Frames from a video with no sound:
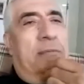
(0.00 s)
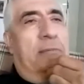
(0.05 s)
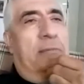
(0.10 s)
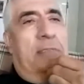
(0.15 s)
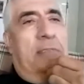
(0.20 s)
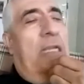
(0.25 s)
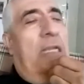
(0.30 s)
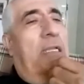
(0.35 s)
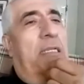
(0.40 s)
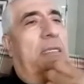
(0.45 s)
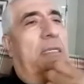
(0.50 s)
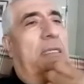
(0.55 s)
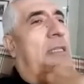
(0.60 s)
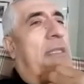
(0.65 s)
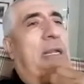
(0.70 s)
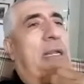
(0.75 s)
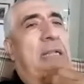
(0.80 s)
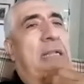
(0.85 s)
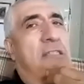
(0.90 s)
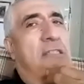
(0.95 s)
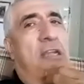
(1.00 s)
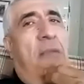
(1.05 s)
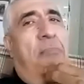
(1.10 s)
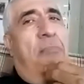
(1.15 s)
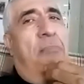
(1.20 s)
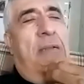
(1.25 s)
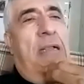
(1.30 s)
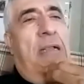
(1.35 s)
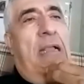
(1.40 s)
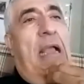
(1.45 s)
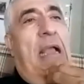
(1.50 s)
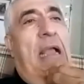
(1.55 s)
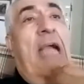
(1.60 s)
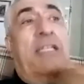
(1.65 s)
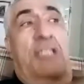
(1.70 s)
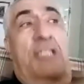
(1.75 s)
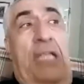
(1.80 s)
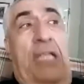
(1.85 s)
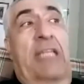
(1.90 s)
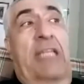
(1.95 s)
I then I stopped
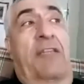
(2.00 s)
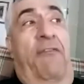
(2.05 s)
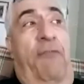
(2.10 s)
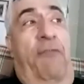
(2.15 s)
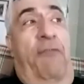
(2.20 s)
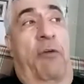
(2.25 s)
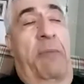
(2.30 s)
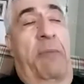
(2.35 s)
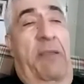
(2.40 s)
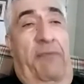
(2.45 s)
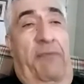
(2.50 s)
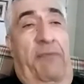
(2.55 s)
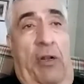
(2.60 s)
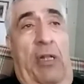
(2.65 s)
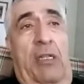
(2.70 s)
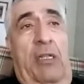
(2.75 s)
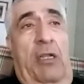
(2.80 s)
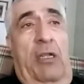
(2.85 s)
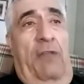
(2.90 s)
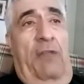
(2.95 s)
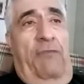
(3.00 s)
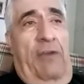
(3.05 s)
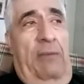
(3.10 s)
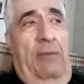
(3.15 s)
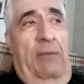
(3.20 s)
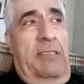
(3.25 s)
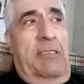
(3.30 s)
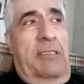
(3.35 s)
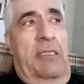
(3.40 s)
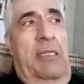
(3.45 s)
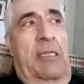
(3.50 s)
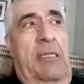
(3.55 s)
actually I had the phobia for alcohol for almost